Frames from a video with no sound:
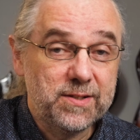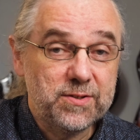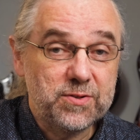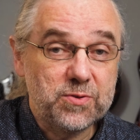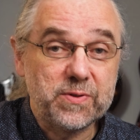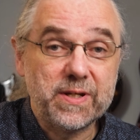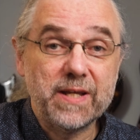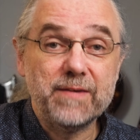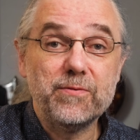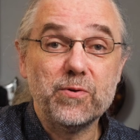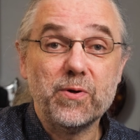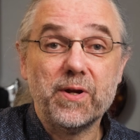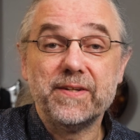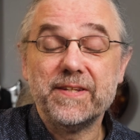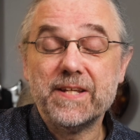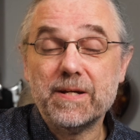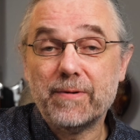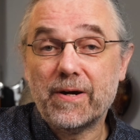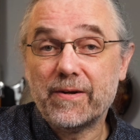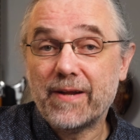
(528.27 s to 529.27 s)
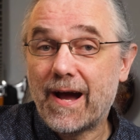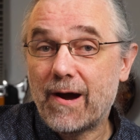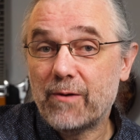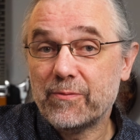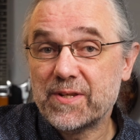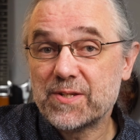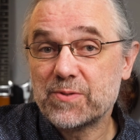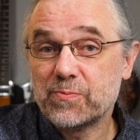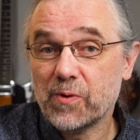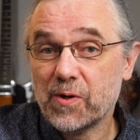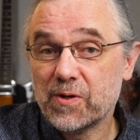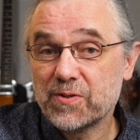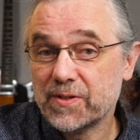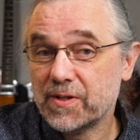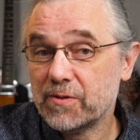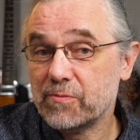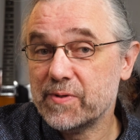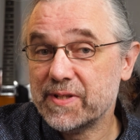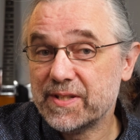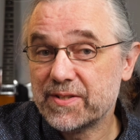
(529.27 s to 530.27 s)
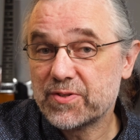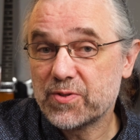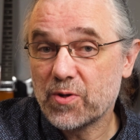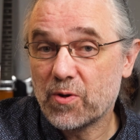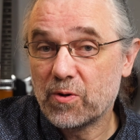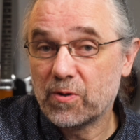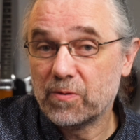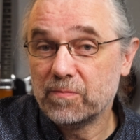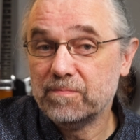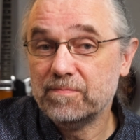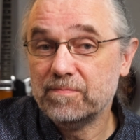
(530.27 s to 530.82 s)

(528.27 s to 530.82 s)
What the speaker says: to give you an idea about how this works on a real song.